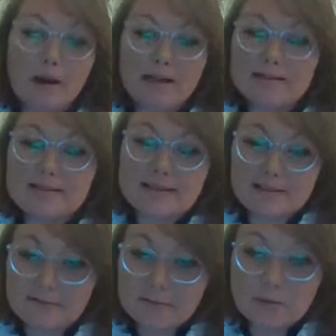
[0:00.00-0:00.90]
wild
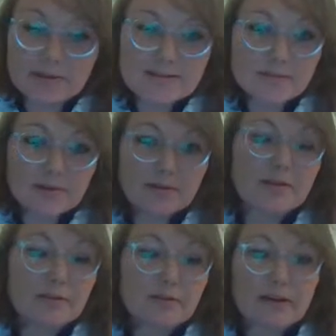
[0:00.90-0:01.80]
side of Port Elizabeth,
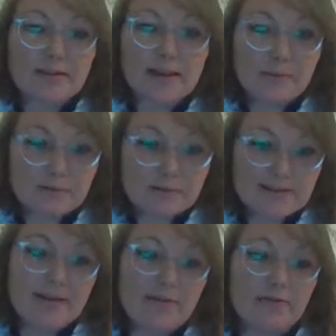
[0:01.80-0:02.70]
around Cape
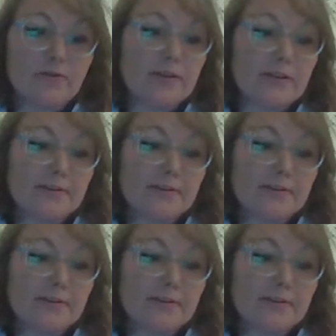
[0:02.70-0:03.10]
Recife,